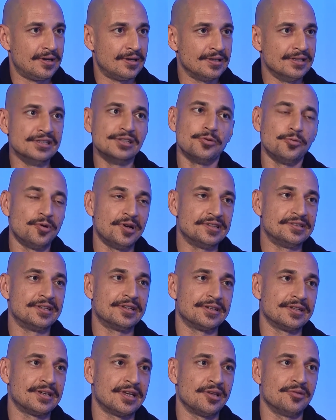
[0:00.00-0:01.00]
in a way
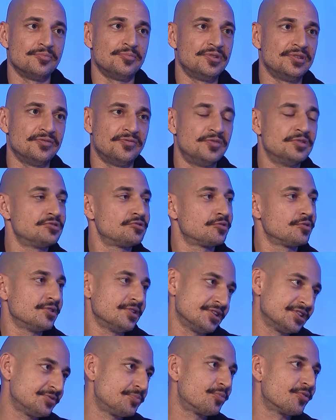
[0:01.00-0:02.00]
that it can be
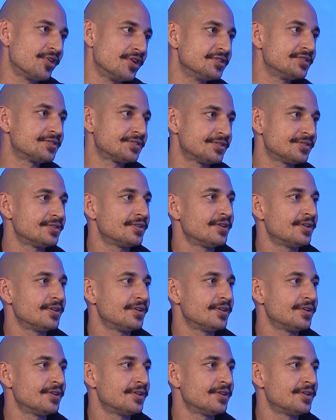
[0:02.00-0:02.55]
visually expressed.